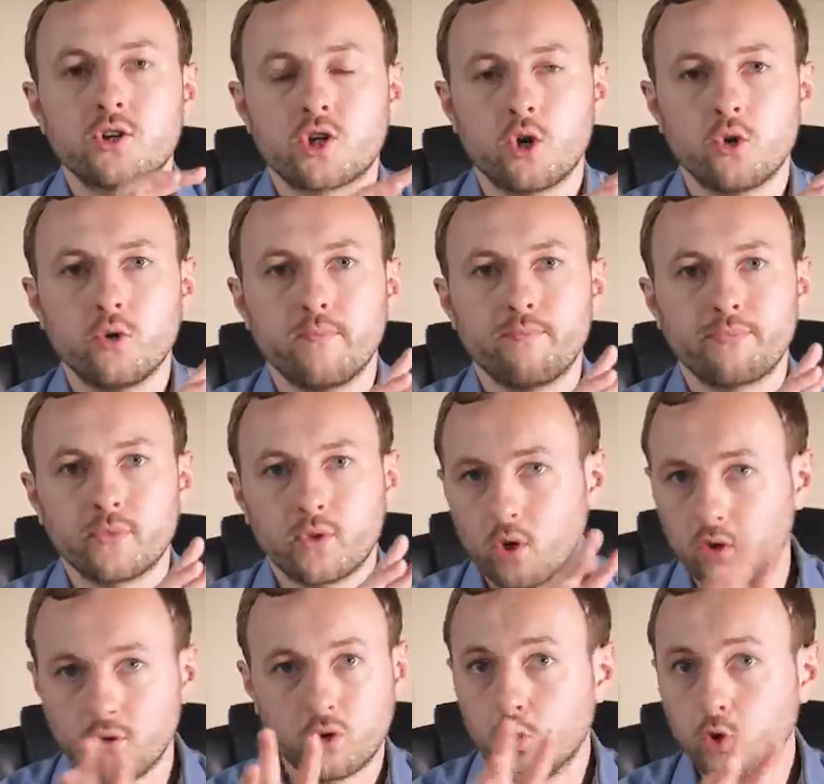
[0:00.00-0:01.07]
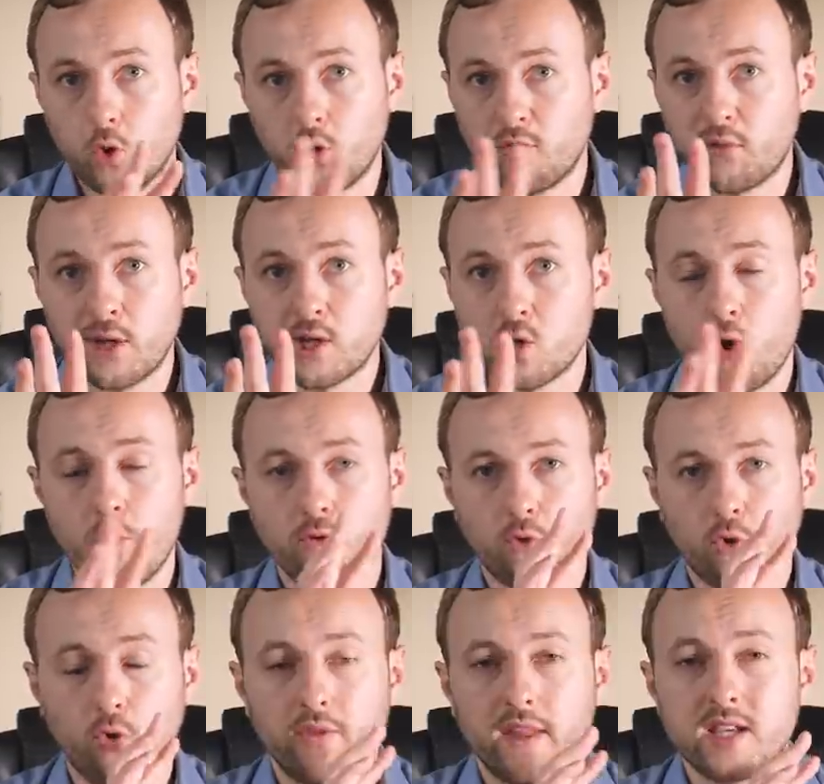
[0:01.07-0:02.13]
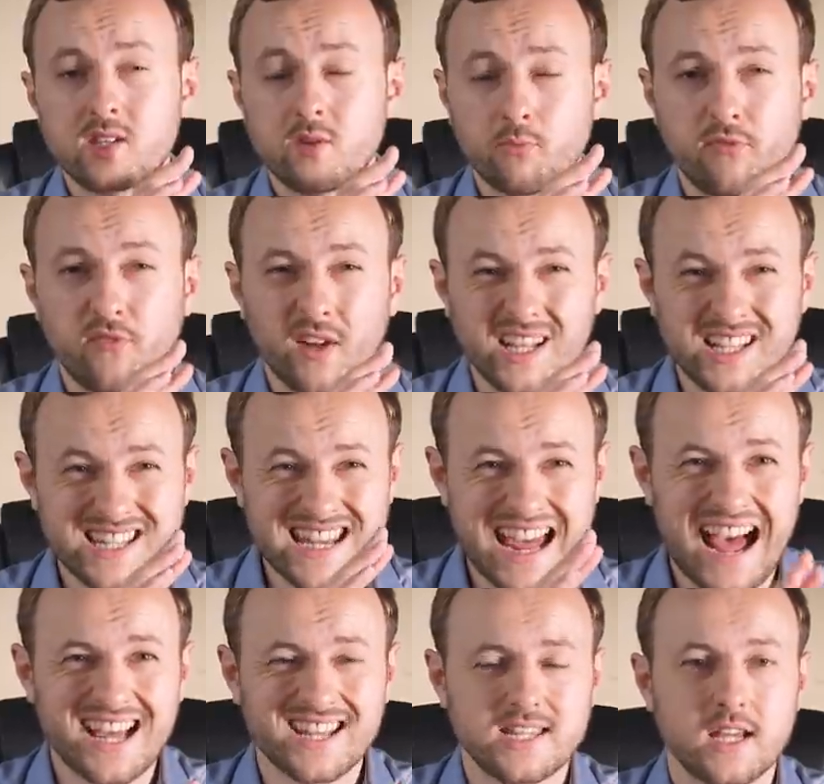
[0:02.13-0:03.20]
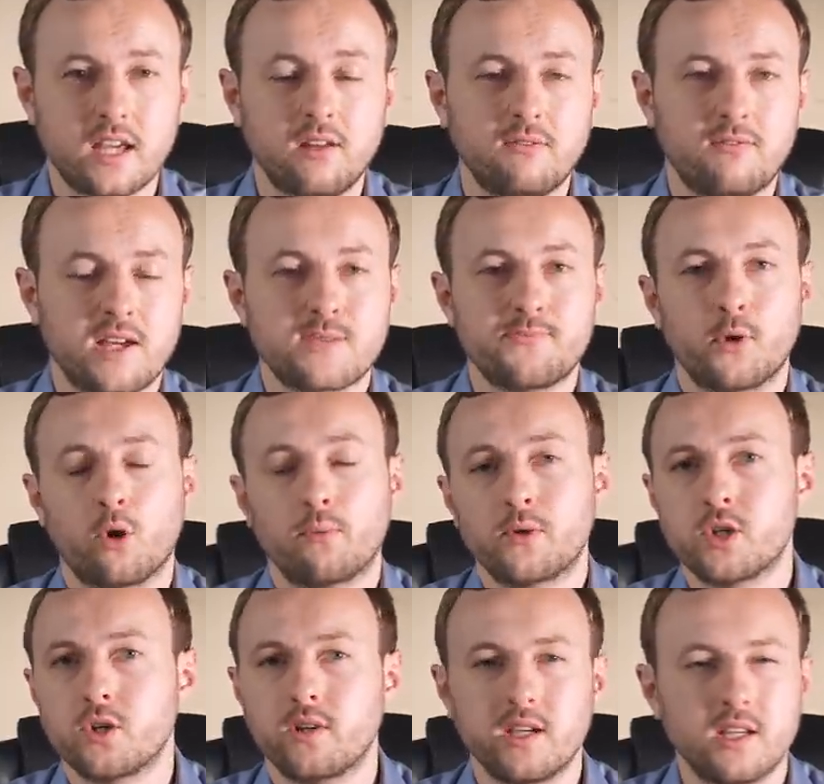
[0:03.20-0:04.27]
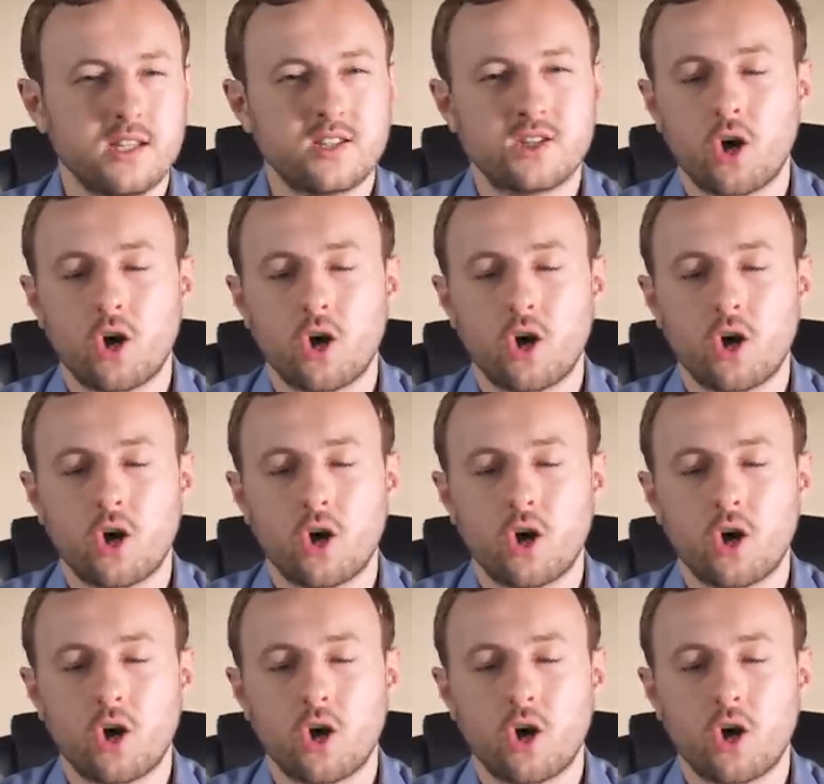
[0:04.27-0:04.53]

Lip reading: So the Northeast overall, there's some fantastic investment opportunities.